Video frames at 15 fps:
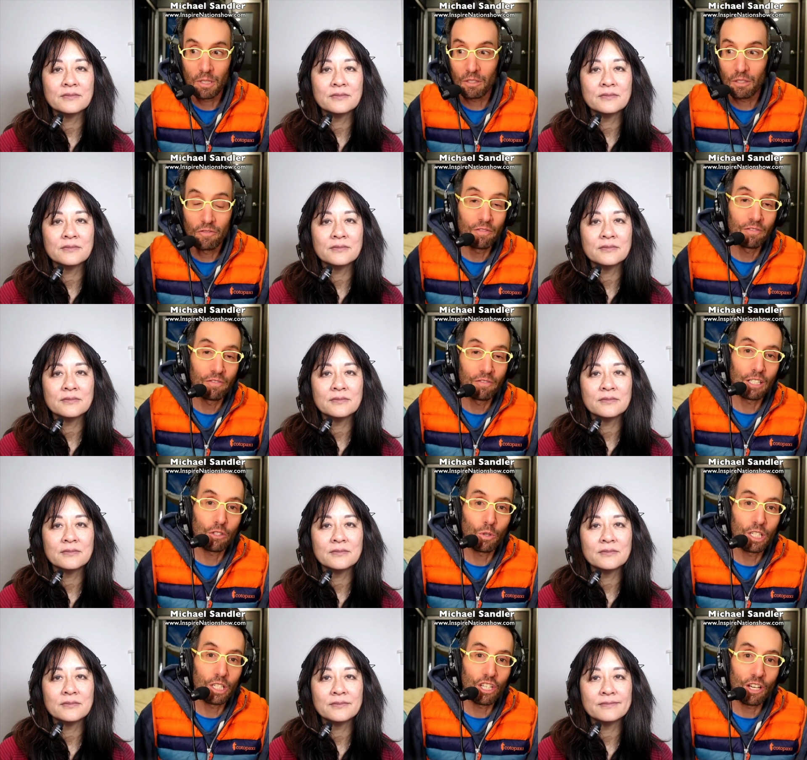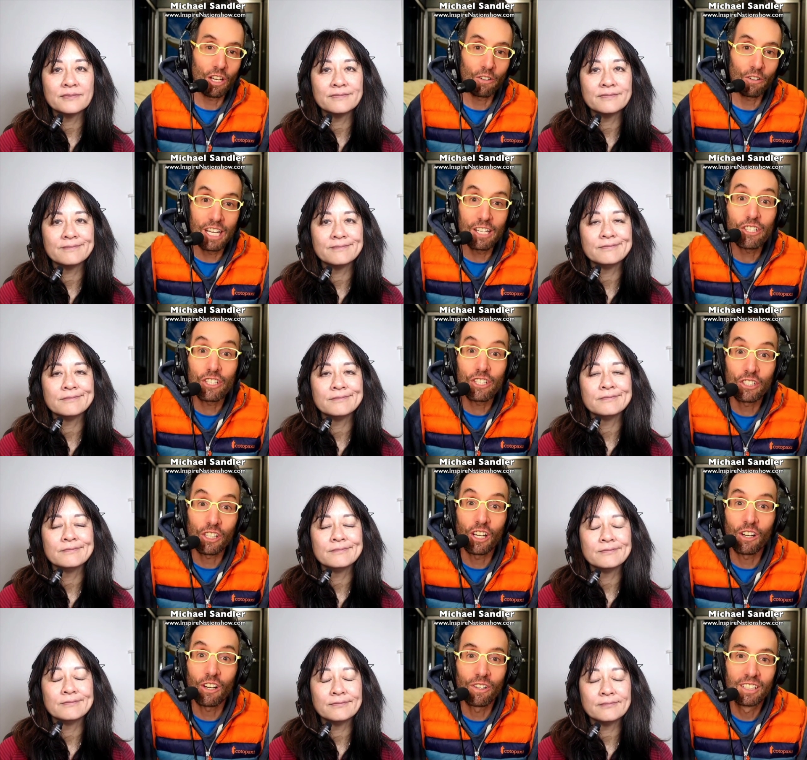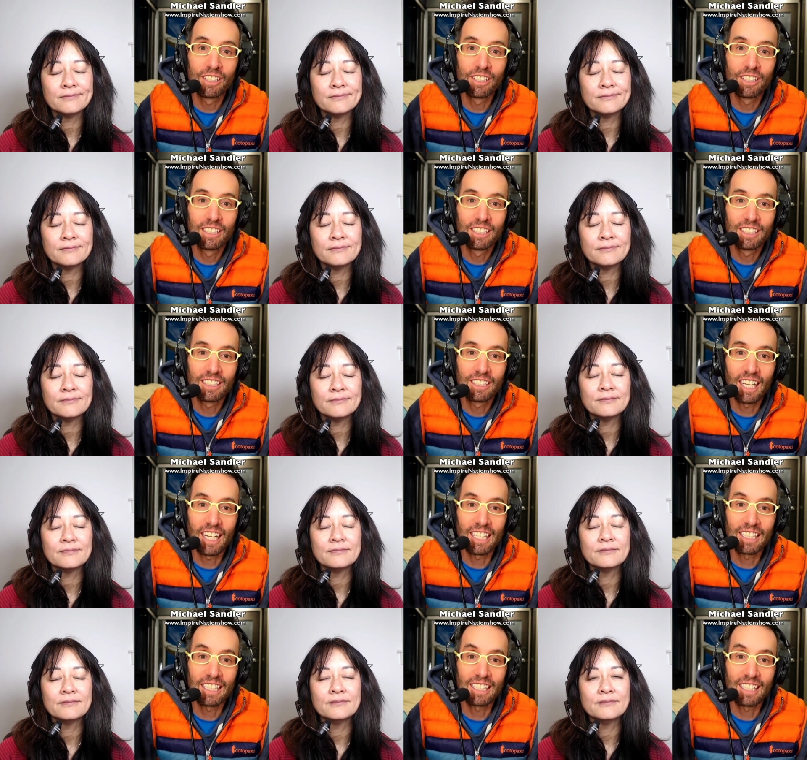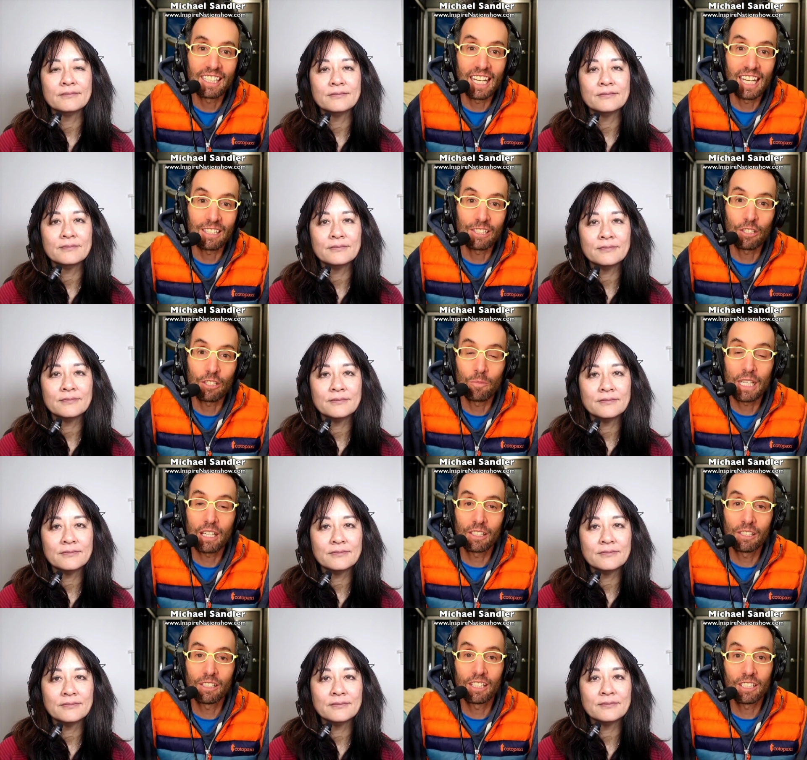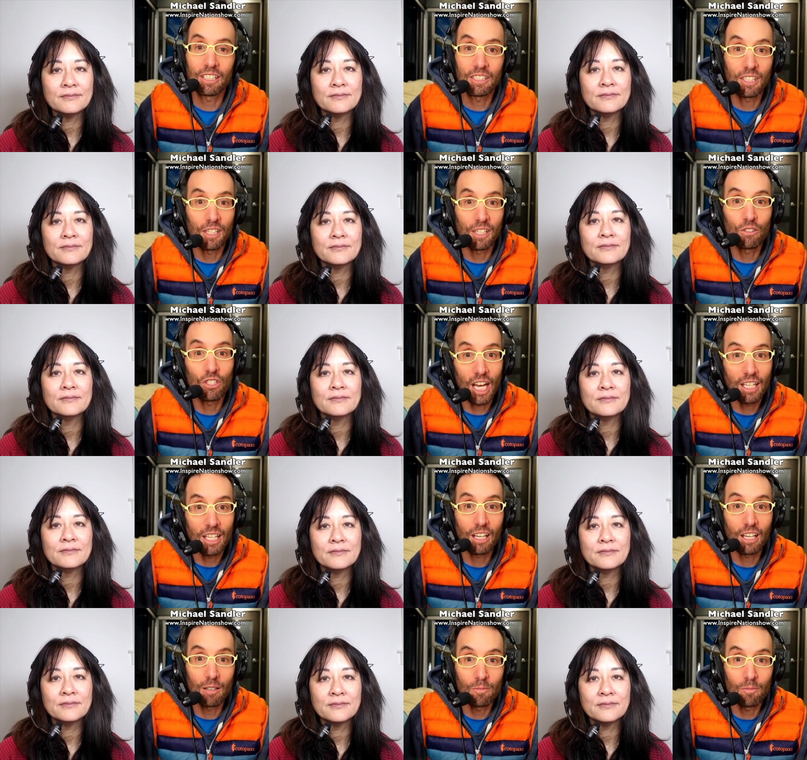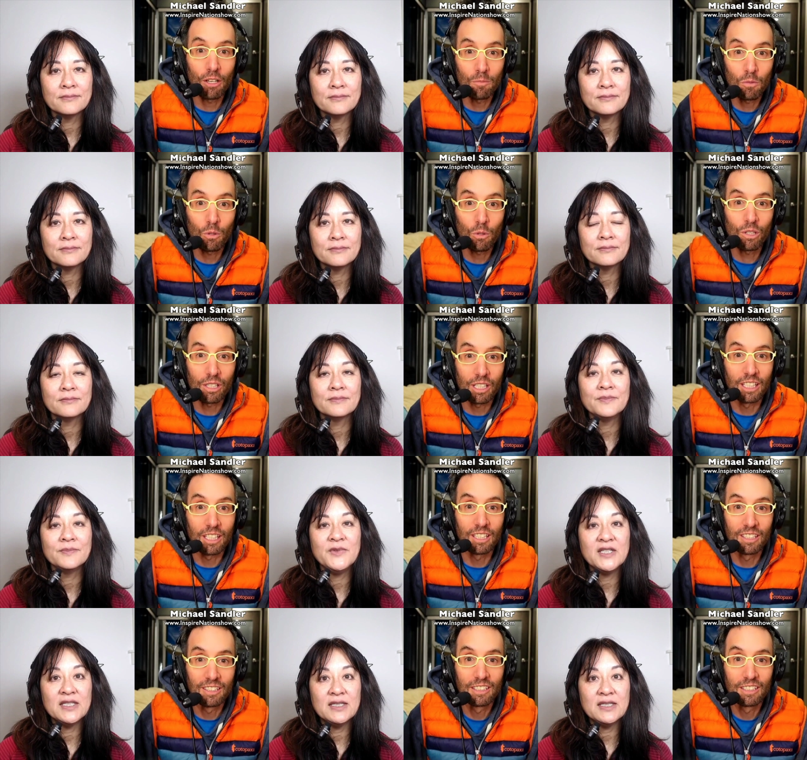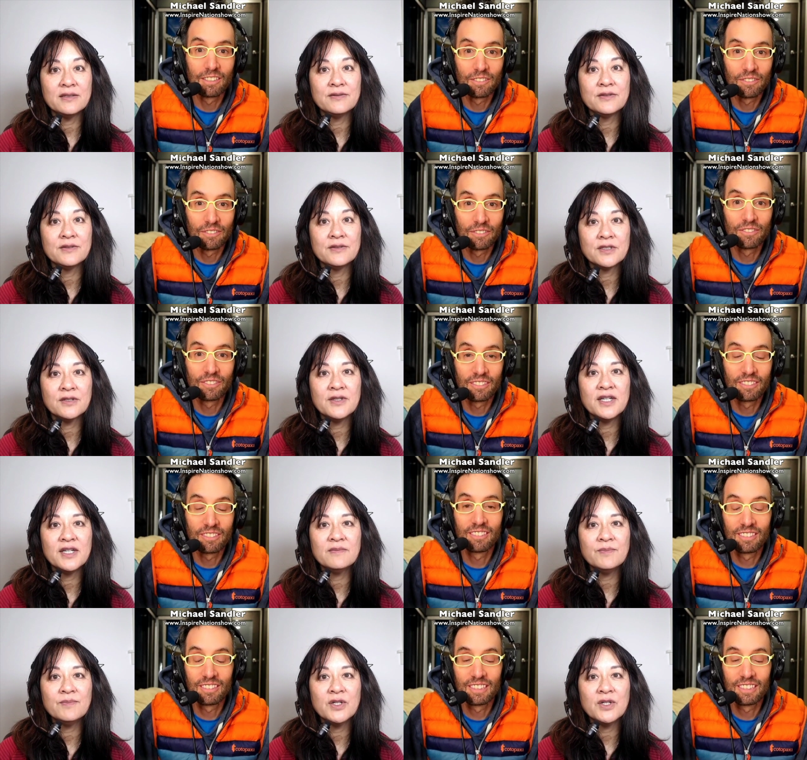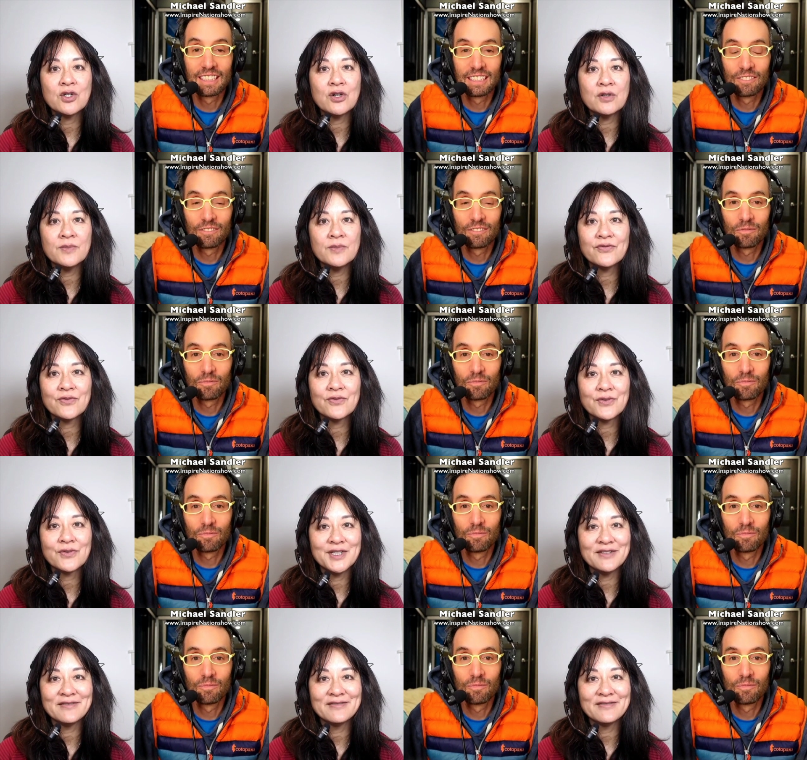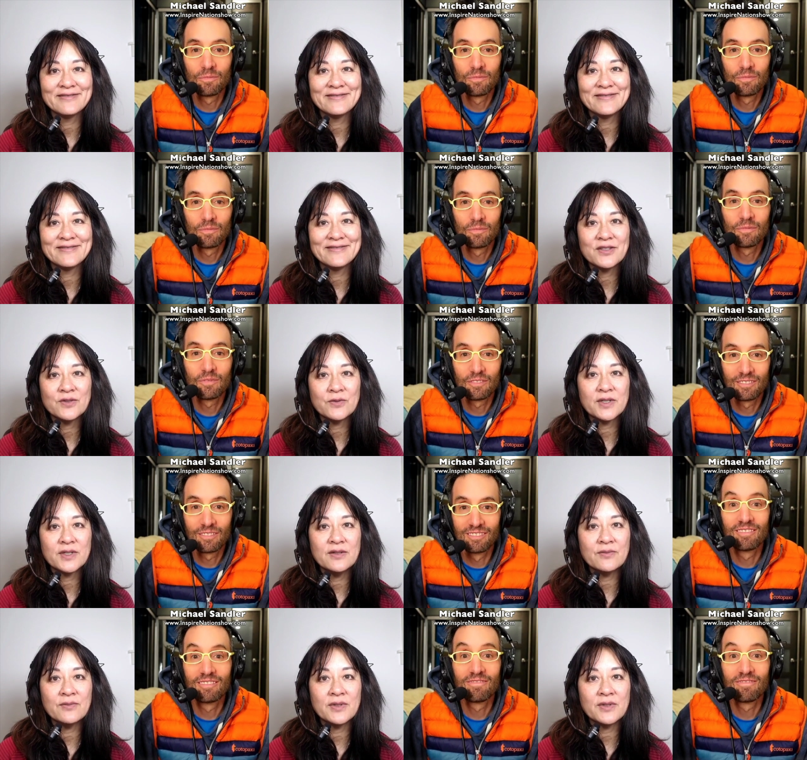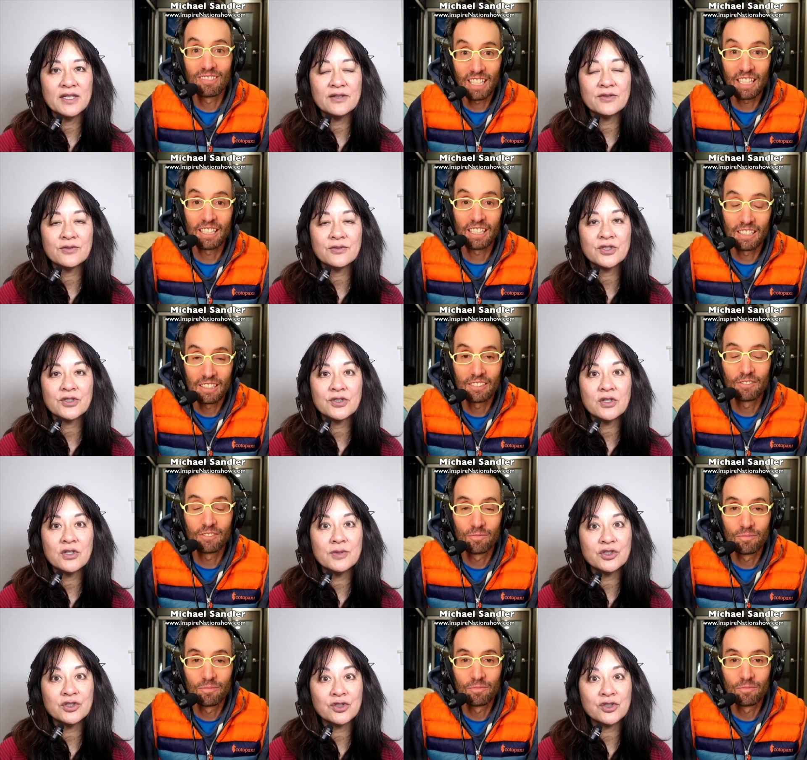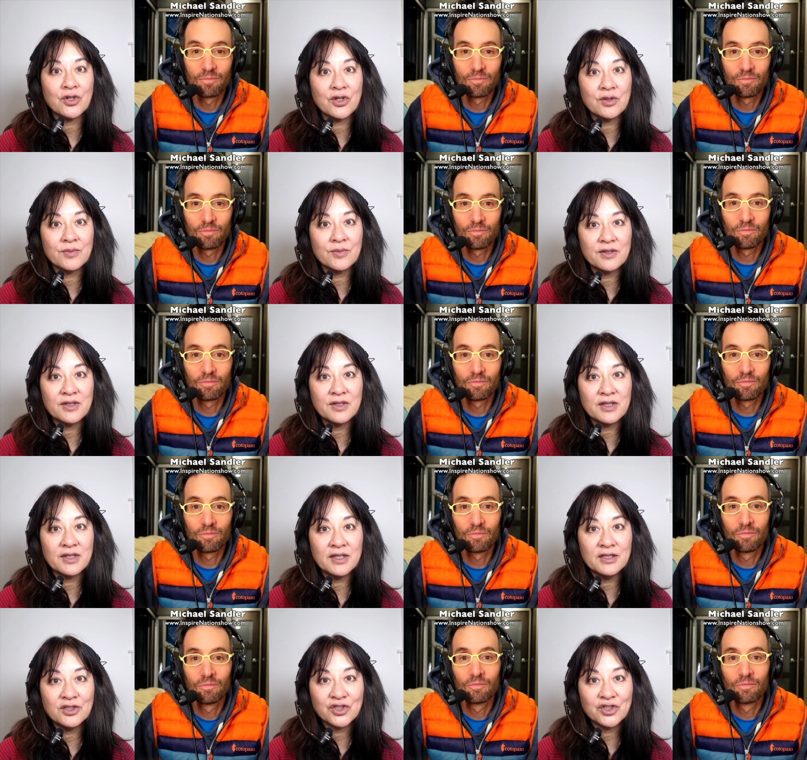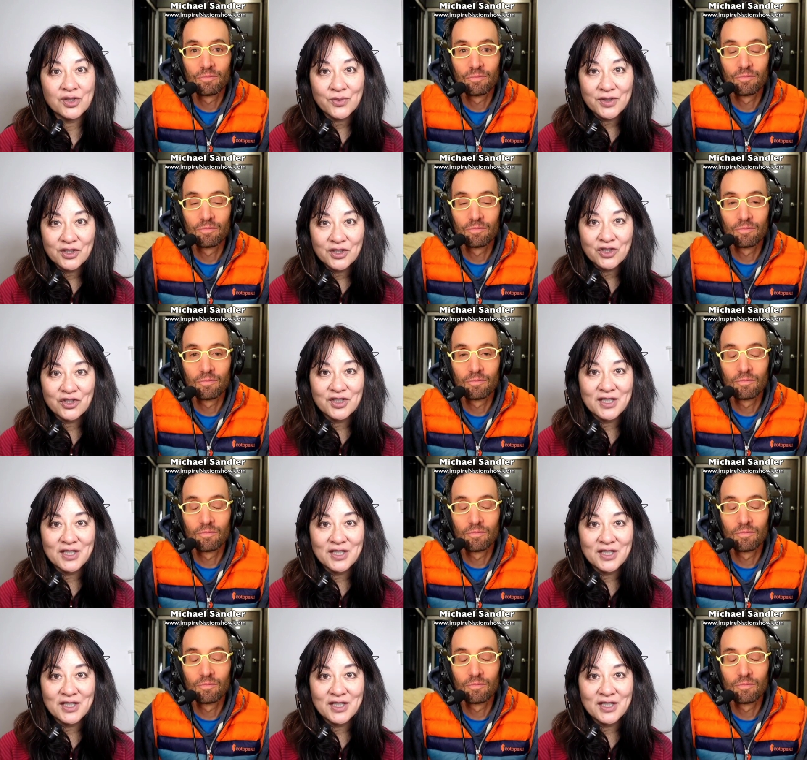Speaker 1: 15, 20 generations ago, that gets to be cleared as the new gen comes on board.
Speaker 2: Yeah. So they can be karma free. Right now, there's so much karma that each generation